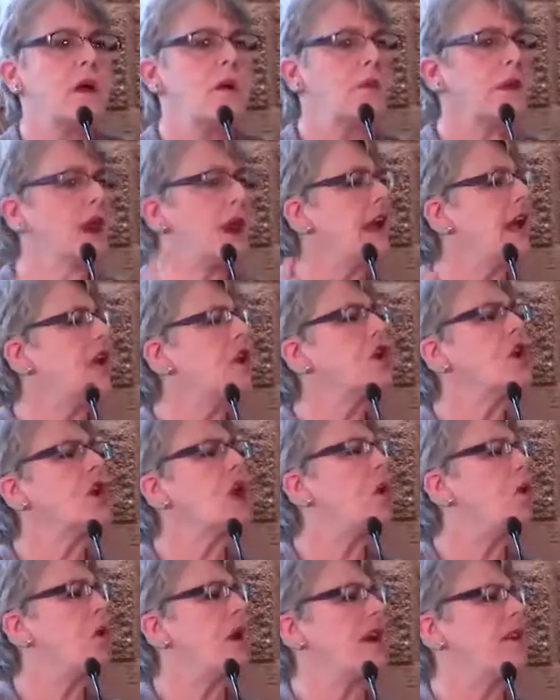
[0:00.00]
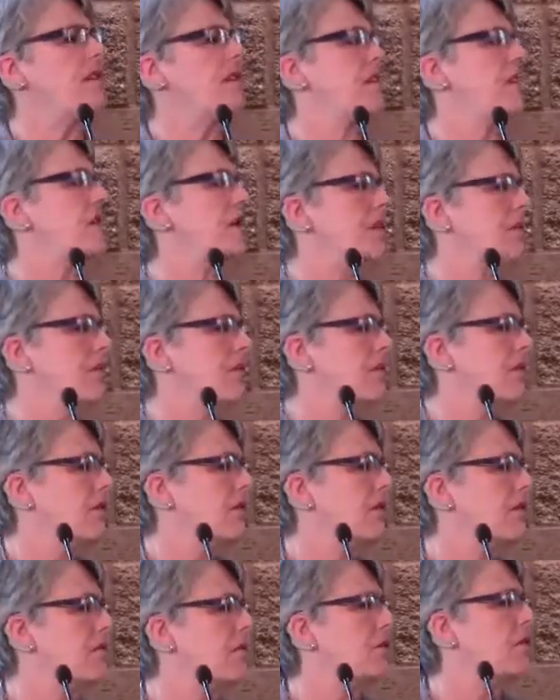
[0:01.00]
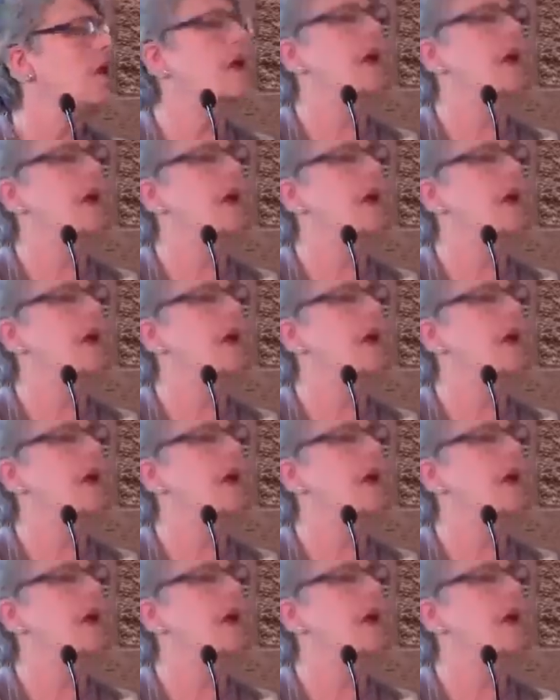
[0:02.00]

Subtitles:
But I had no idea what